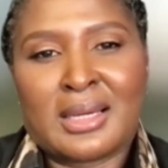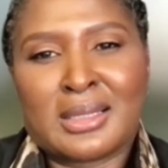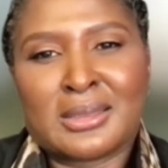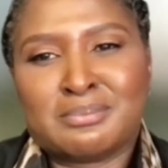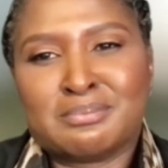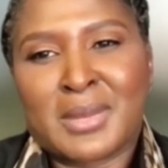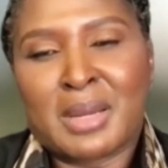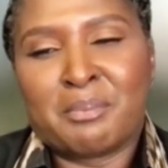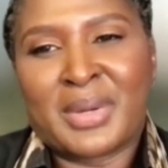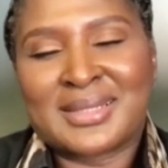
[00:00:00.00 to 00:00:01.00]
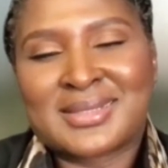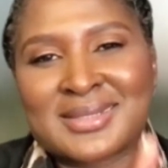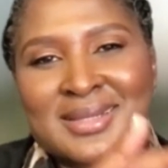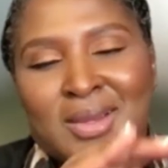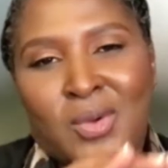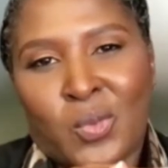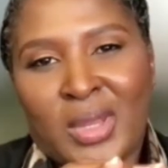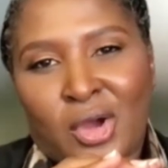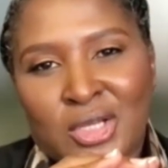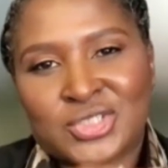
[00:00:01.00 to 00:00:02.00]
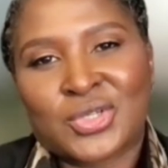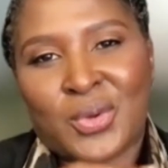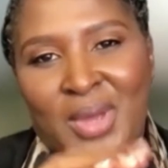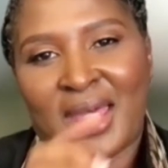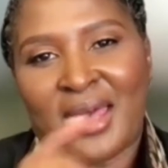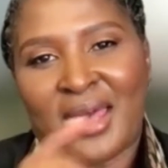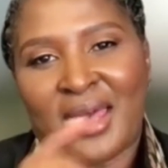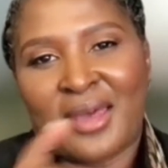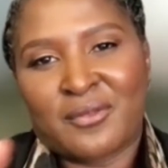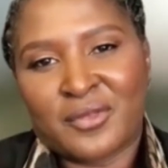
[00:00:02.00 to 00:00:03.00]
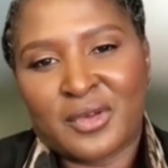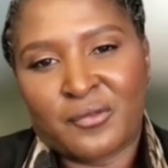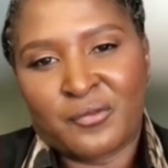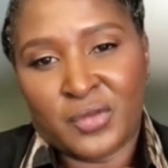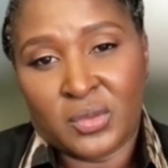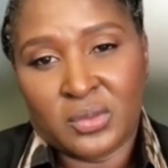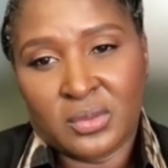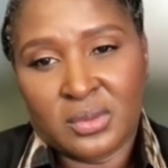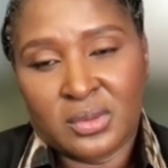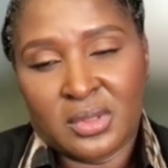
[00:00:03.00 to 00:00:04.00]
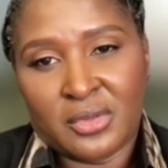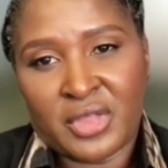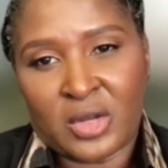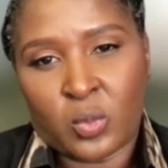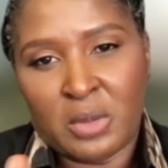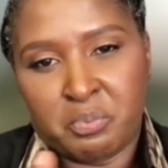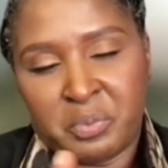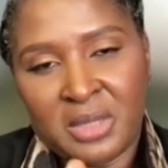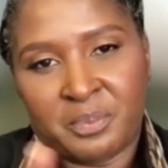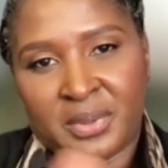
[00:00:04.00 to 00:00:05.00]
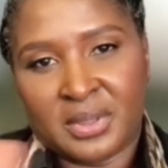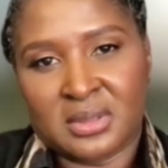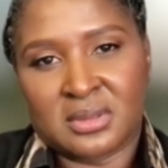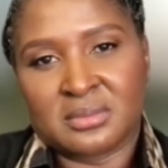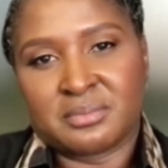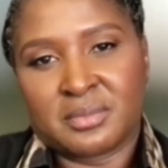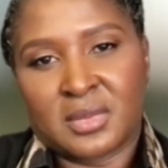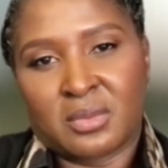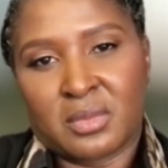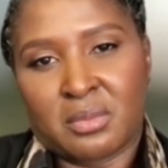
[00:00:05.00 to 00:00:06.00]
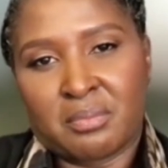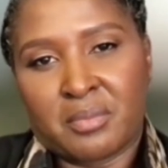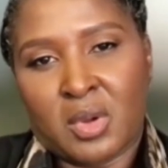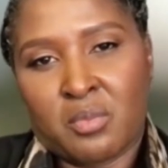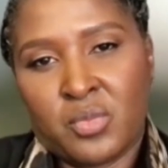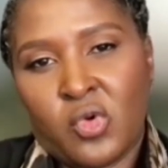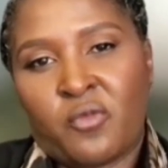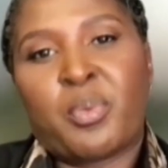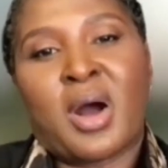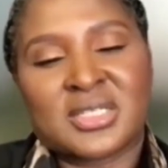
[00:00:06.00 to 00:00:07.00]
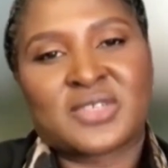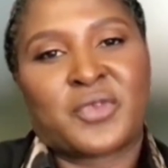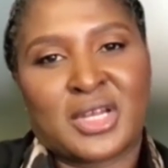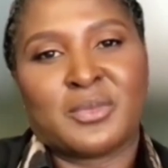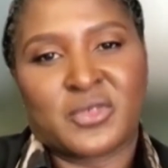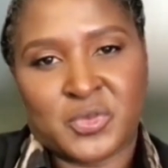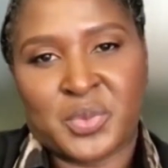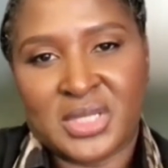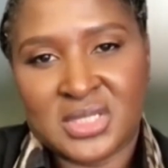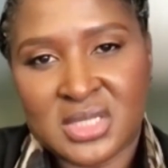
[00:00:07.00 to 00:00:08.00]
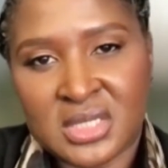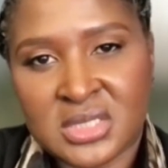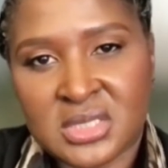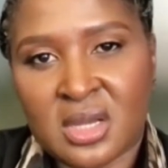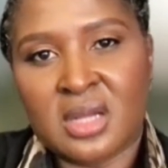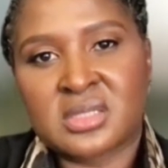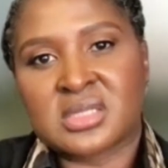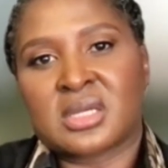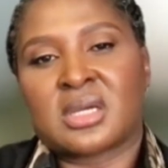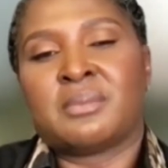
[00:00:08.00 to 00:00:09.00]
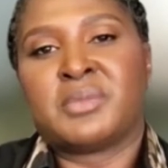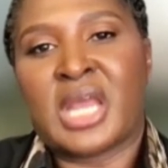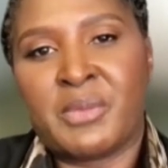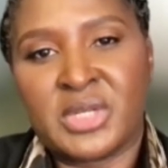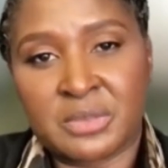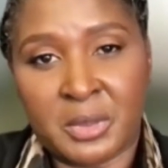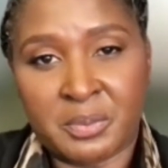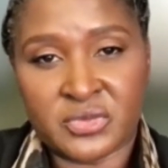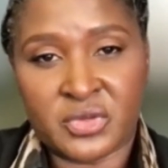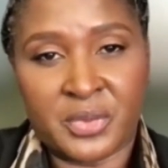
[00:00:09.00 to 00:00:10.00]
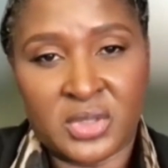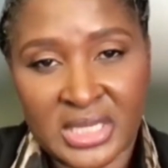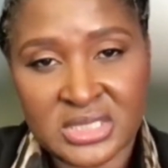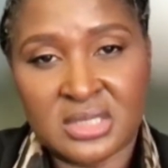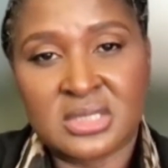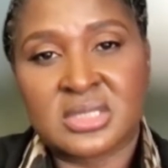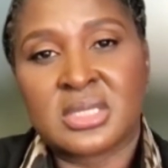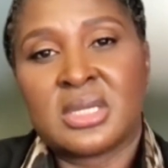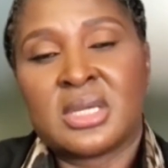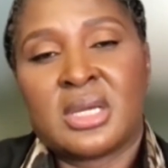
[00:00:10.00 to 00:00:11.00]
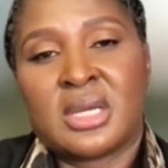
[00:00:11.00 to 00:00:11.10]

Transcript: Um, but we also have a view that when people move past freedom of speech and start uh, damaging people's reputations,